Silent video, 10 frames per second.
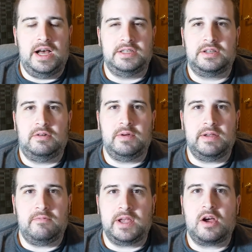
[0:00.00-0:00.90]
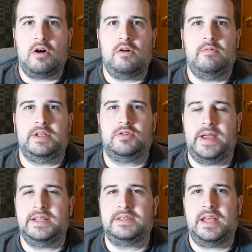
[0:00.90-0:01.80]
So we go and we
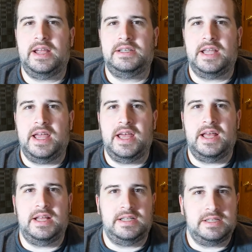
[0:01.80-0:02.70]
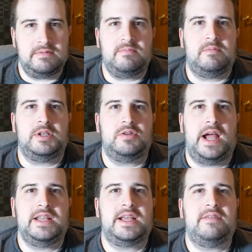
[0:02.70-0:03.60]
translate and we
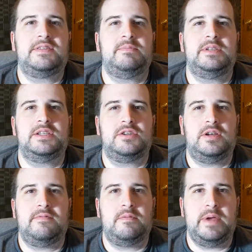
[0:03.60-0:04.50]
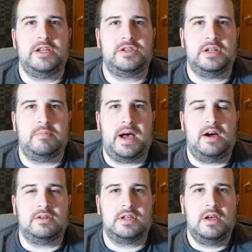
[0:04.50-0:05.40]
try to give some additional information
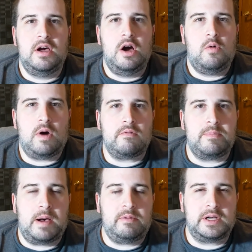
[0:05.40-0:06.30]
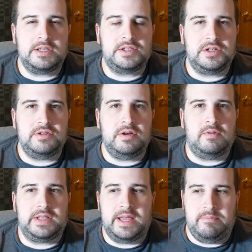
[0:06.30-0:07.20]
about what Republicans do and
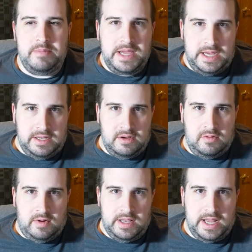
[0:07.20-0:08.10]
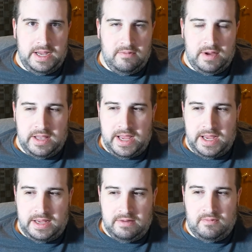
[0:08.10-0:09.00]
what they mean when they
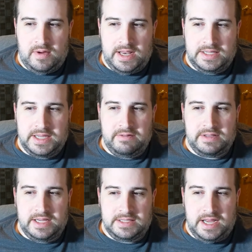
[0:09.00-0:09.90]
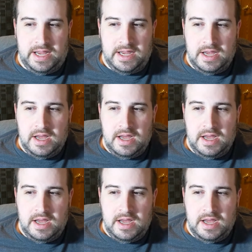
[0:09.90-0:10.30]
say what they say.